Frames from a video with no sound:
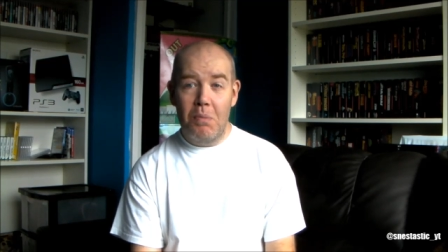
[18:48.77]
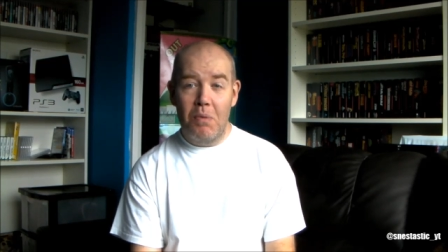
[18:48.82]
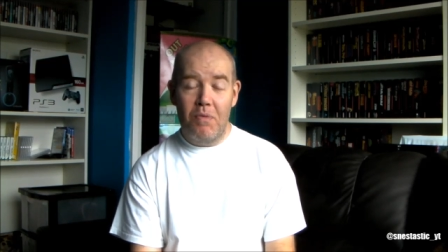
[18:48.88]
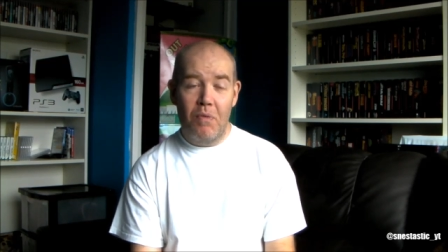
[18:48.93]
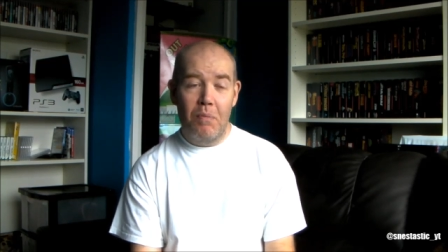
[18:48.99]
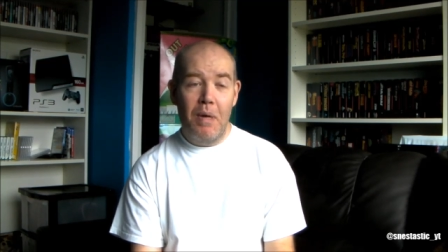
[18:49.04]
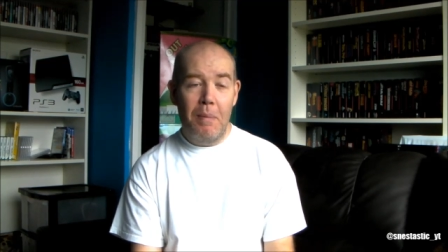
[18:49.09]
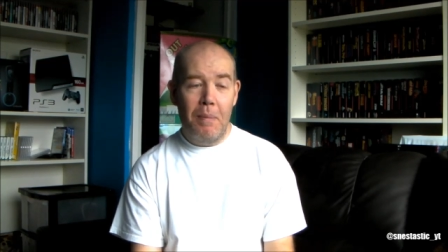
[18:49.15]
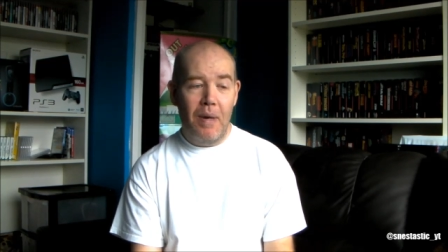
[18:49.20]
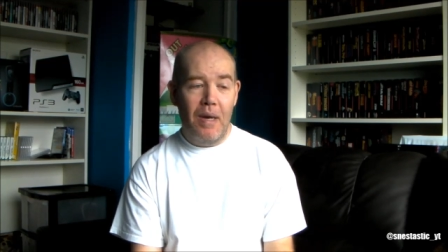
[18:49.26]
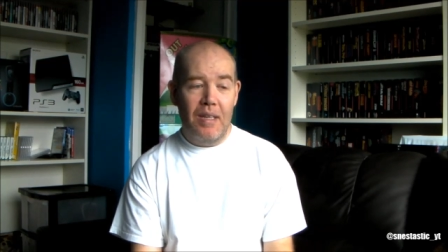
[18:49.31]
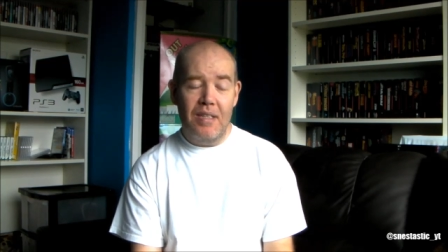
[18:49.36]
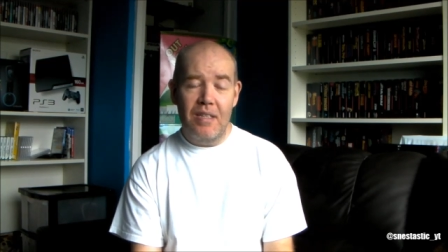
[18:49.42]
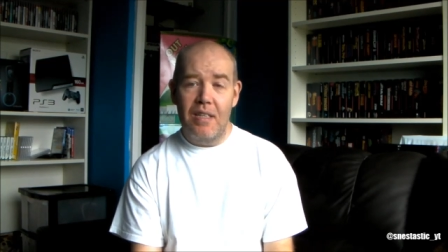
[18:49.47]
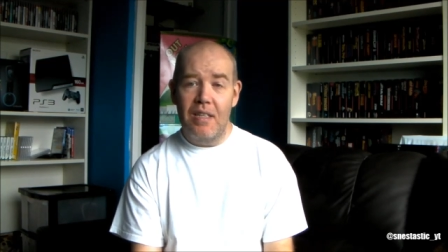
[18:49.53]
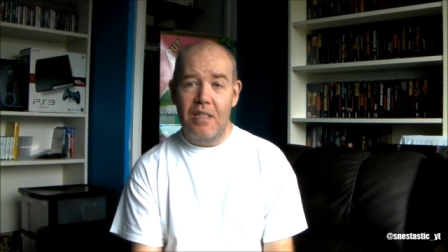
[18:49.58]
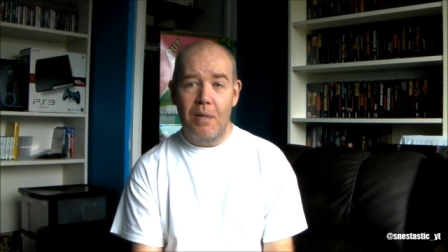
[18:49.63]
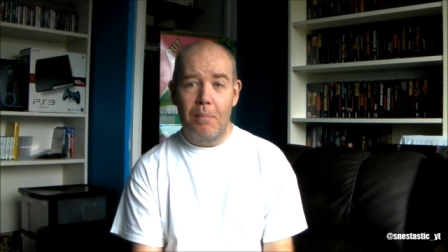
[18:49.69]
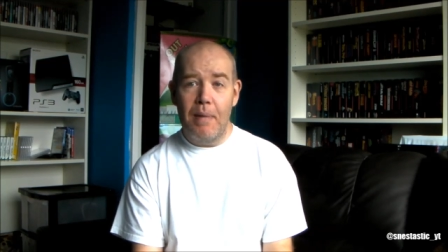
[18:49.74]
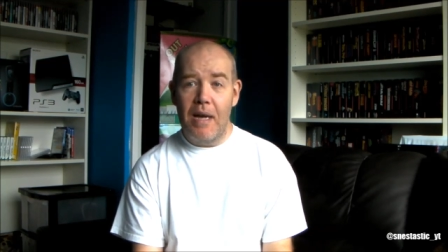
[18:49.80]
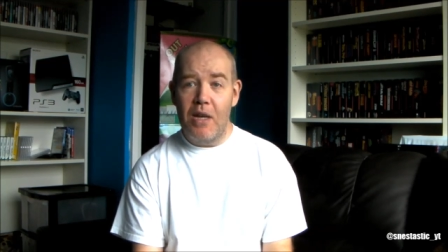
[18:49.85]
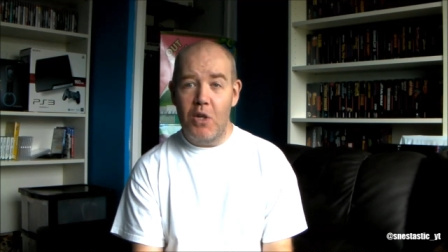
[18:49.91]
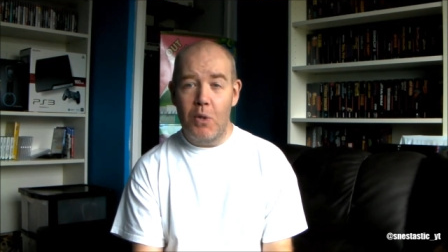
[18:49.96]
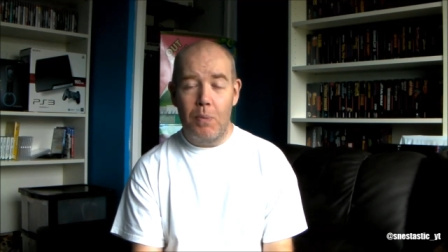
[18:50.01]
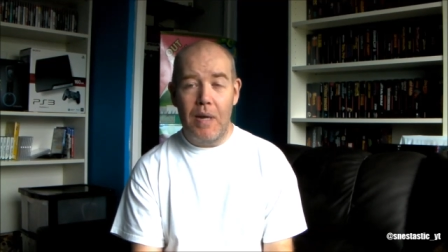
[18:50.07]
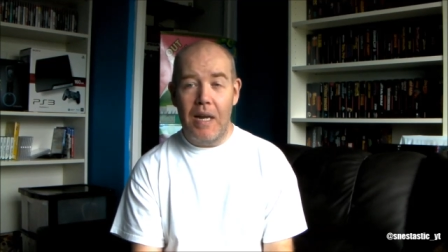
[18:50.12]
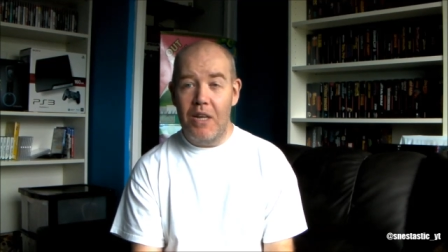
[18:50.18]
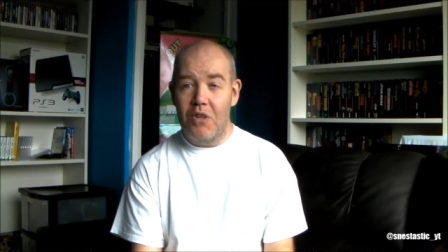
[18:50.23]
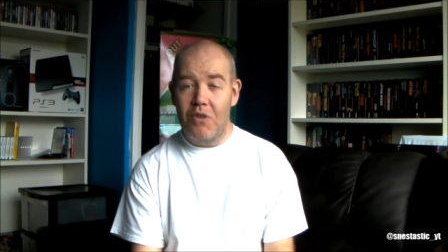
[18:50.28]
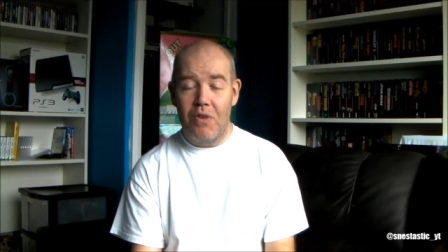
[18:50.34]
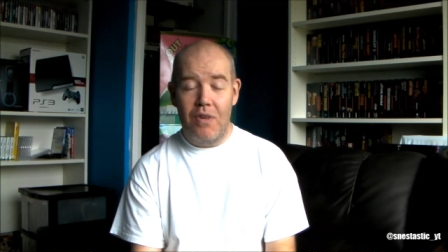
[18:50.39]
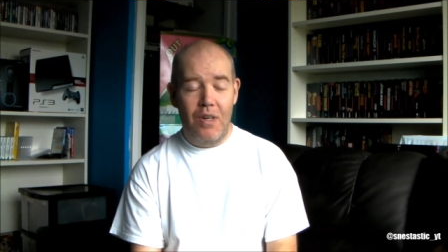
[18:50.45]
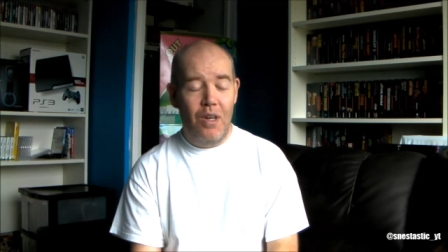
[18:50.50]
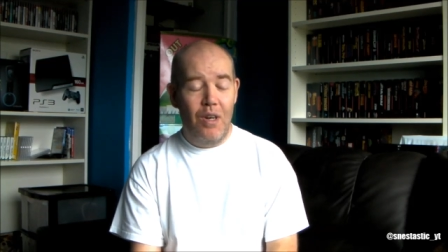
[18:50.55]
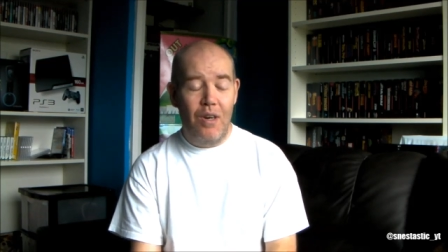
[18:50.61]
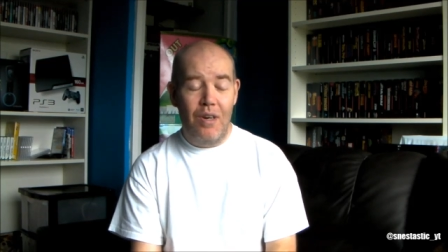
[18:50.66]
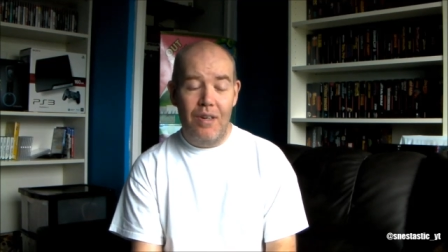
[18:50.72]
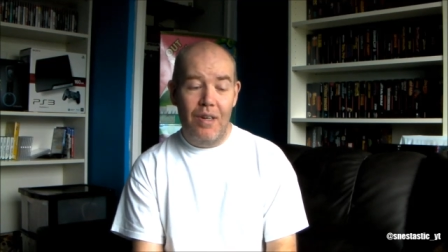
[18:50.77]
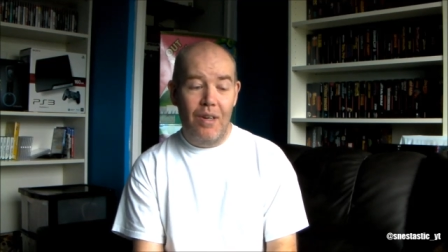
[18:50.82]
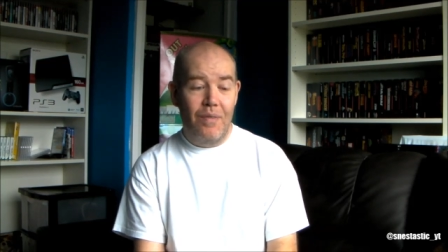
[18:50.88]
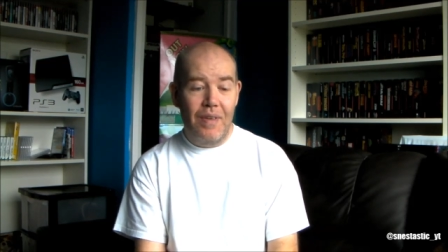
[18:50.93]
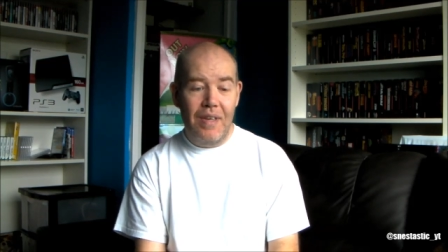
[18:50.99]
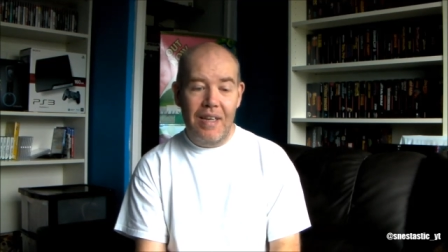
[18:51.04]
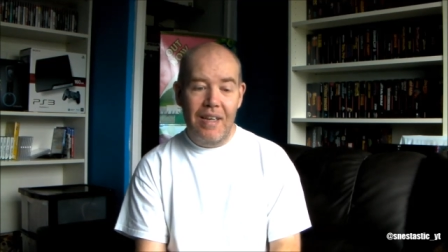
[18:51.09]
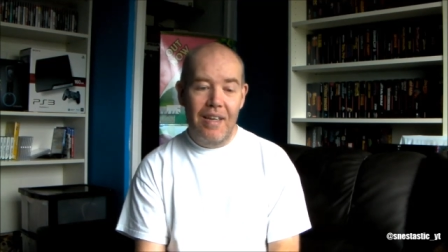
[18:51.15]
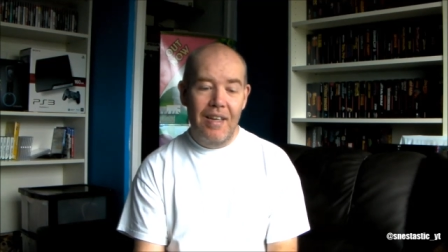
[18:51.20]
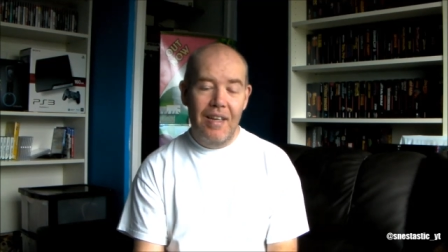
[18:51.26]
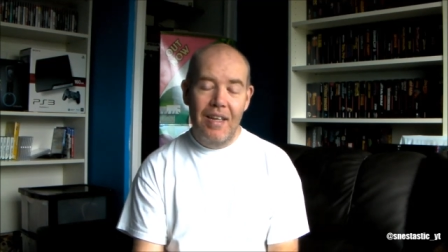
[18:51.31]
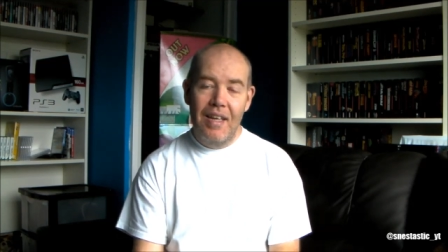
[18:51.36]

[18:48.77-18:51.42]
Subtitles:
but for me personally it's a major pleasure. I love it.